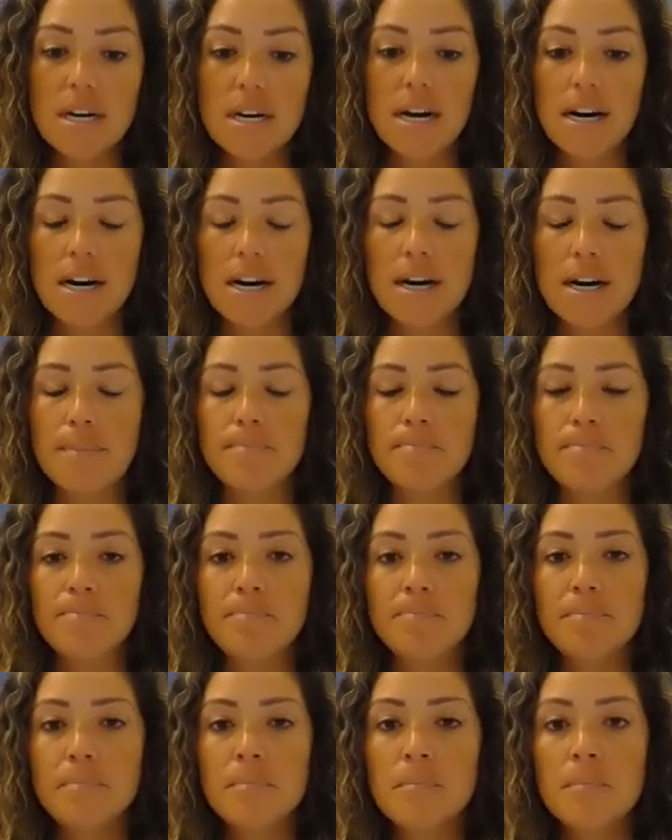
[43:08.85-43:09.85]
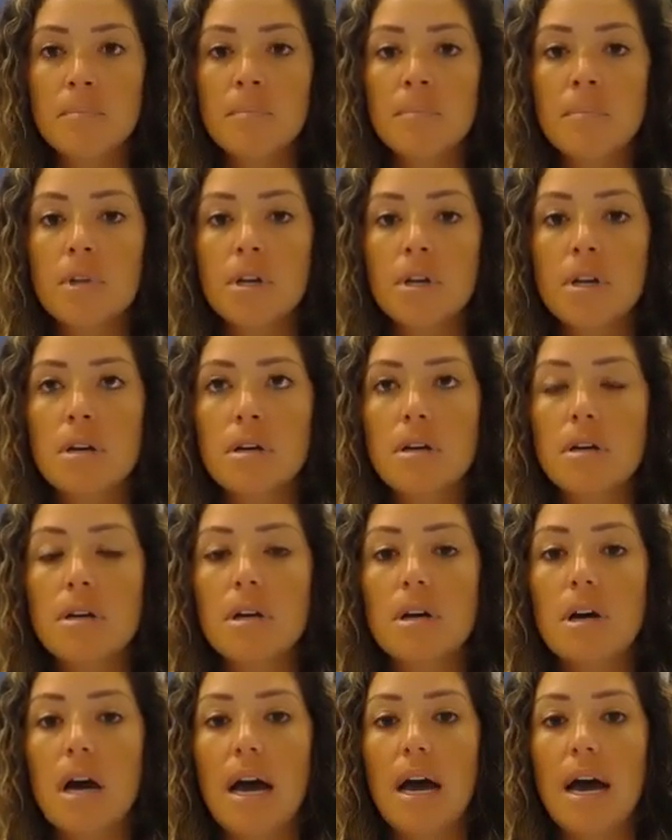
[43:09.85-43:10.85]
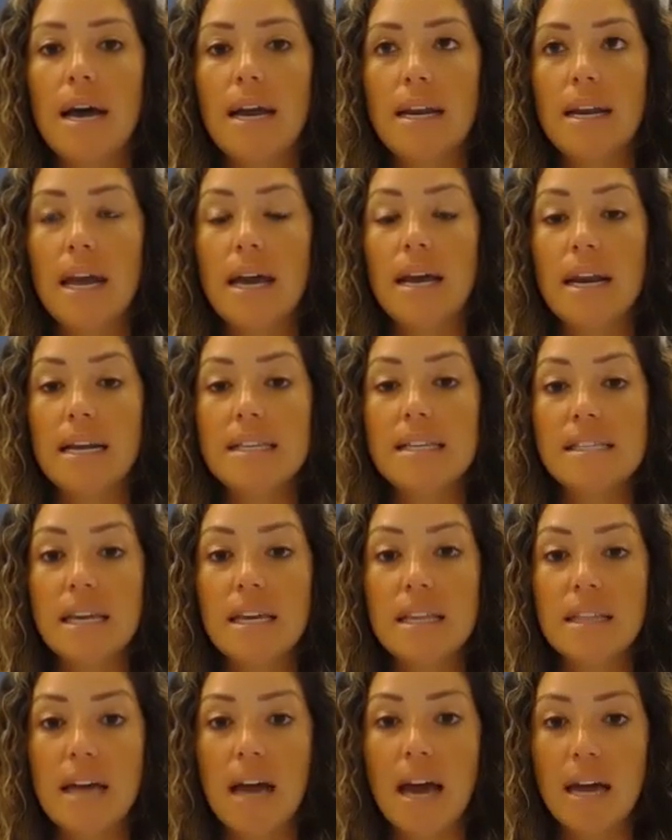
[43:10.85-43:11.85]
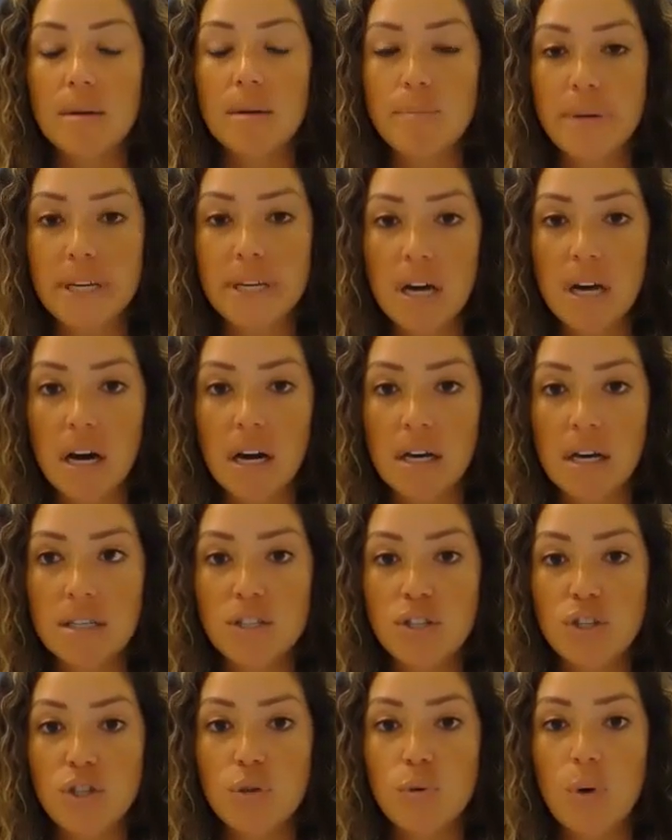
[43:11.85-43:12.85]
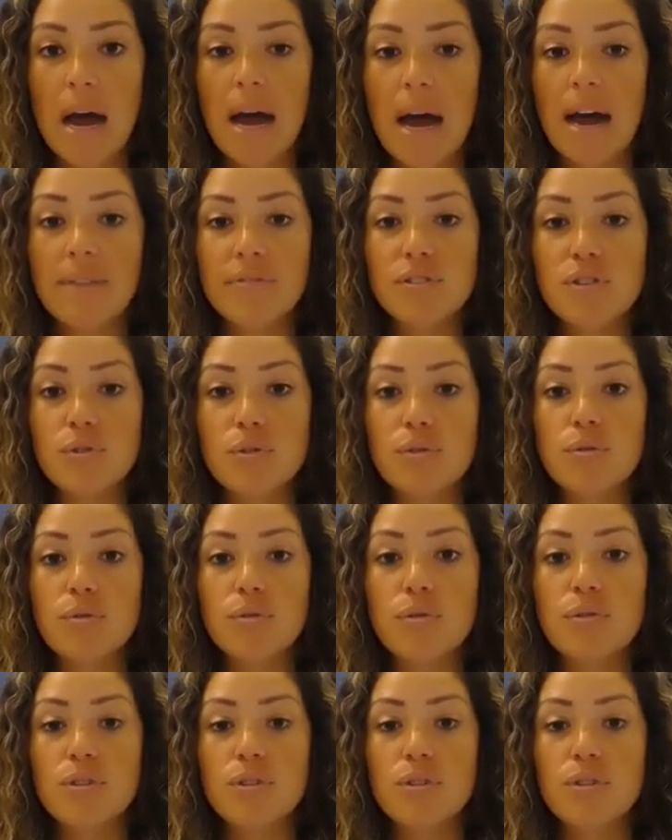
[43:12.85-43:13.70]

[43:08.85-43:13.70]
And I say that because you have to,